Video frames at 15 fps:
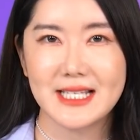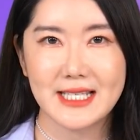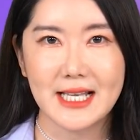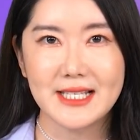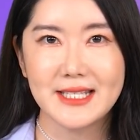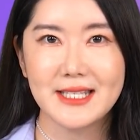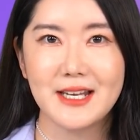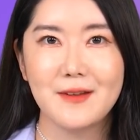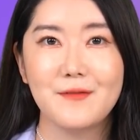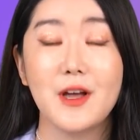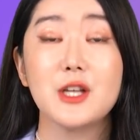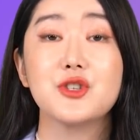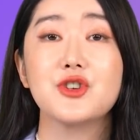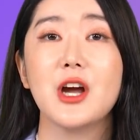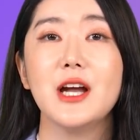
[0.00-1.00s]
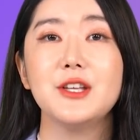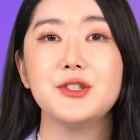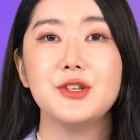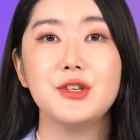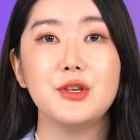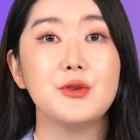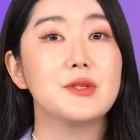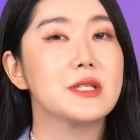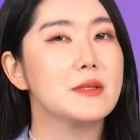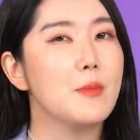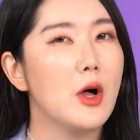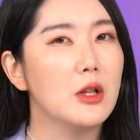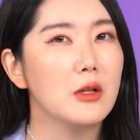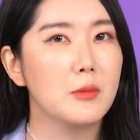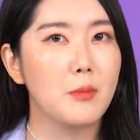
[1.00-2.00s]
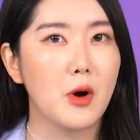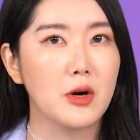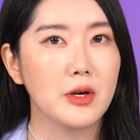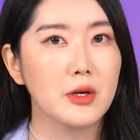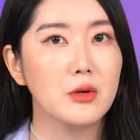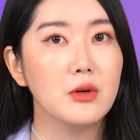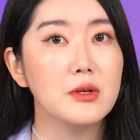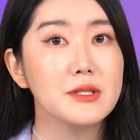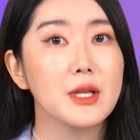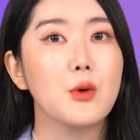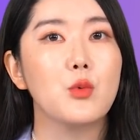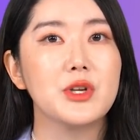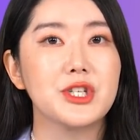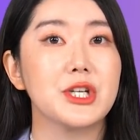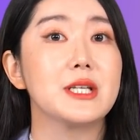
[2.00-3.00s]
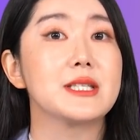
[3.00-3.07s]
is sensitive, try to use smaller particles, which